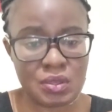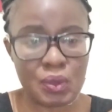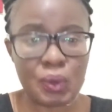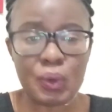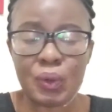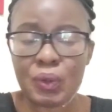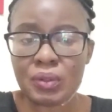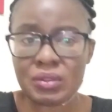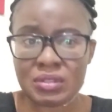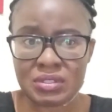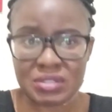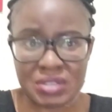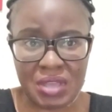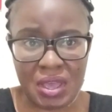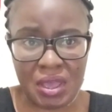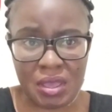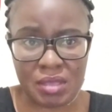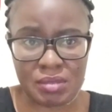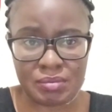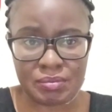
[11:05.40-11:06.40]
all the
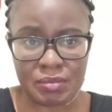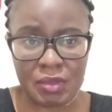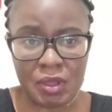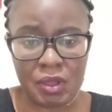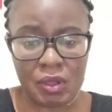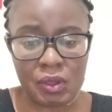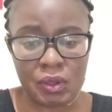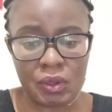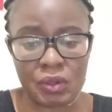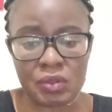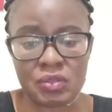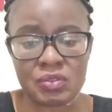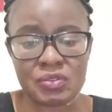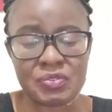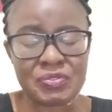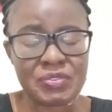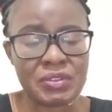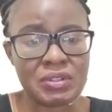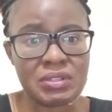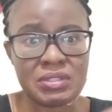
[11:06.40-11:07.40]
time, or you
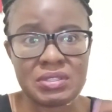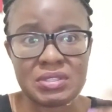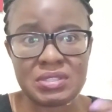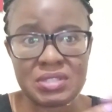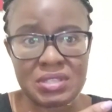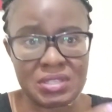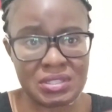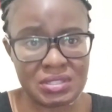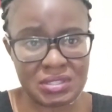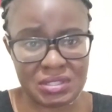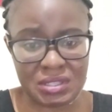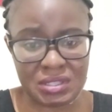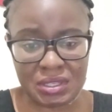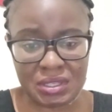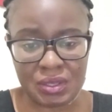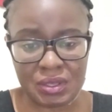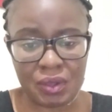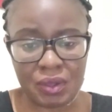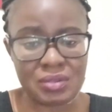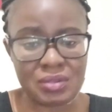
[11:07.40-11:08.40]
feel
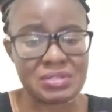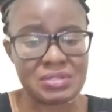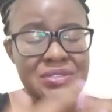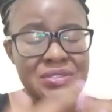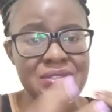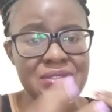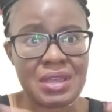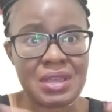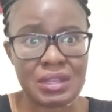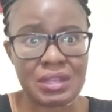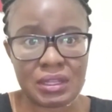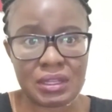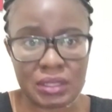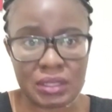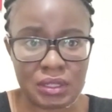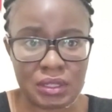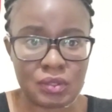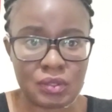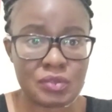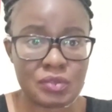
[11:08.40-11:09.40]
dizzy, or
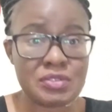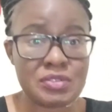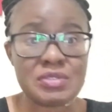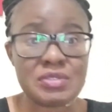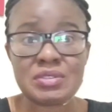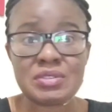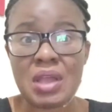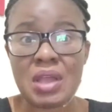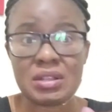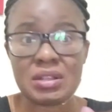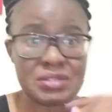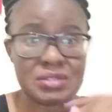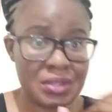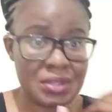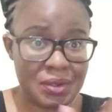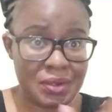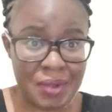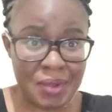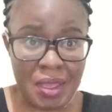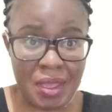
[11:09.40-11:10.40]
suddenly you just start
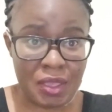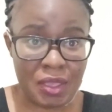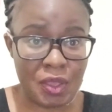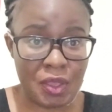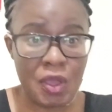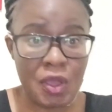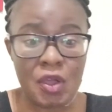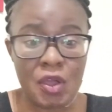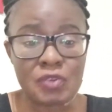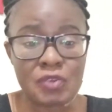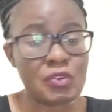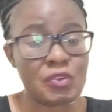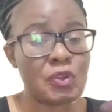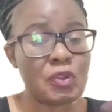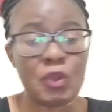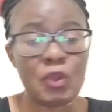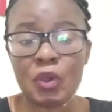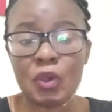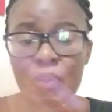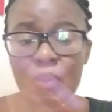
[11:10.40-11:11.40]
crying for
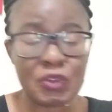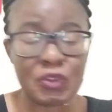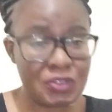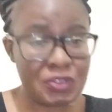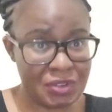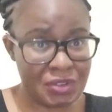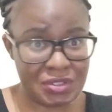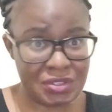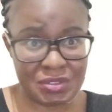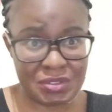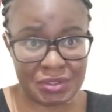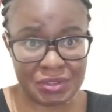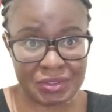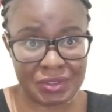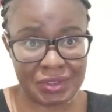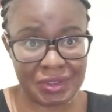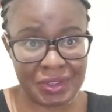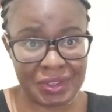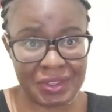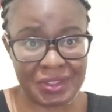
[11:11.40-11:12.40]
no good
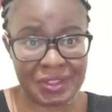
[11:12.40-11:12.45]
reason.